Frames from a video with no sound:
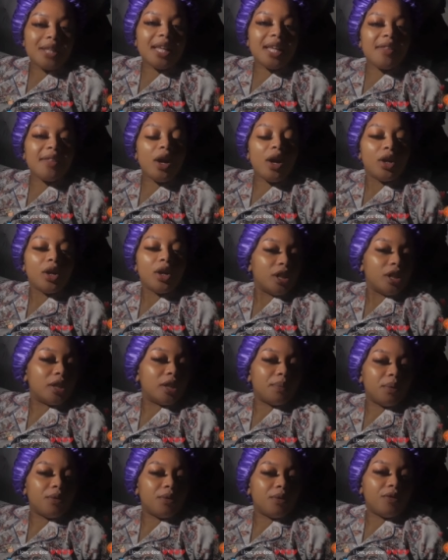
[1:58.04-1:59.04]
It's either I
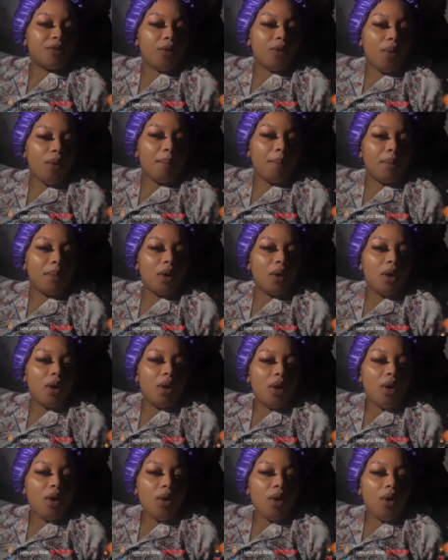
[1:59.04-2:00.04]
heard her perform,
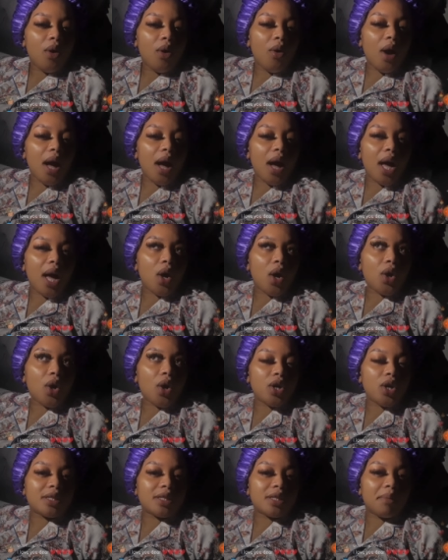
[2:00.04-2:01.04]
or I
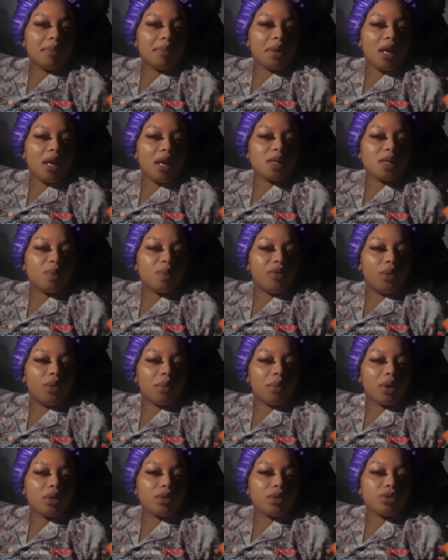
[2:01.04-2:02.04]
heard someone else
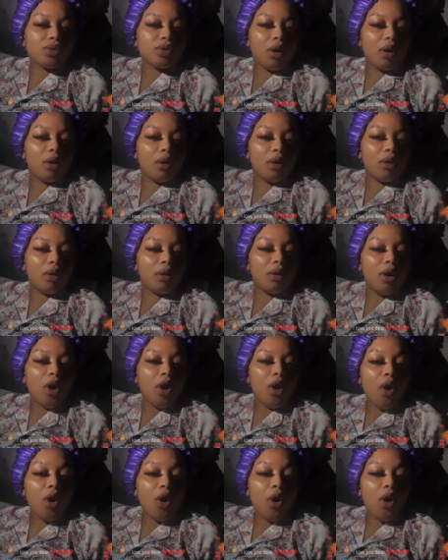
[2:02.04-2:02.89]
performing her song,